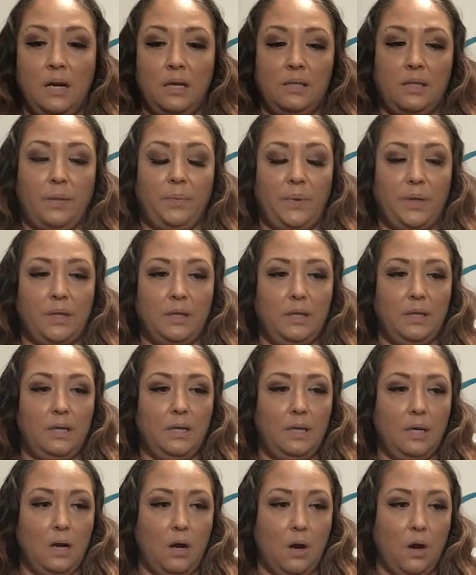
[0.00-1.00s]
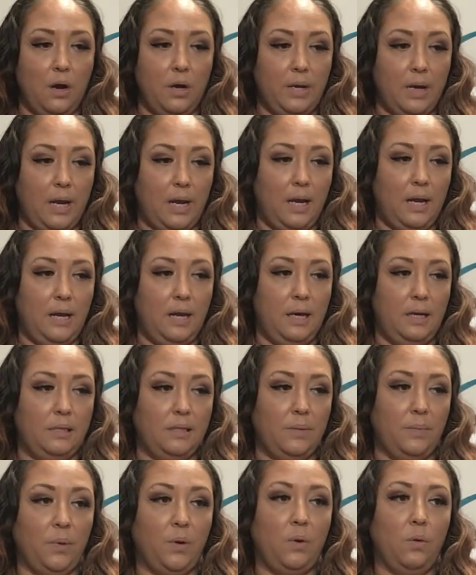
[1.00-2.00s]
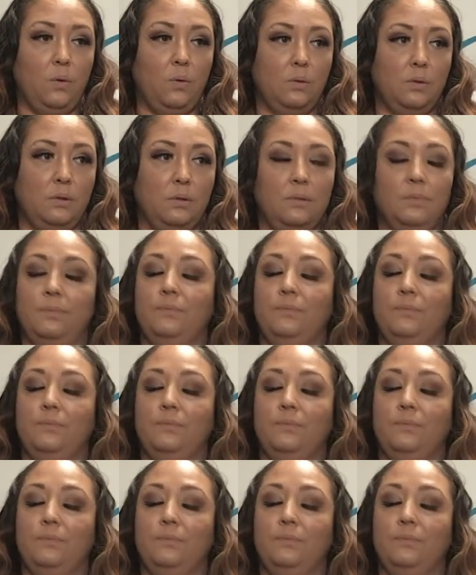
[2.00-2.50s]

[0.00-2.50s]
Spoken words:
Typically on a typical,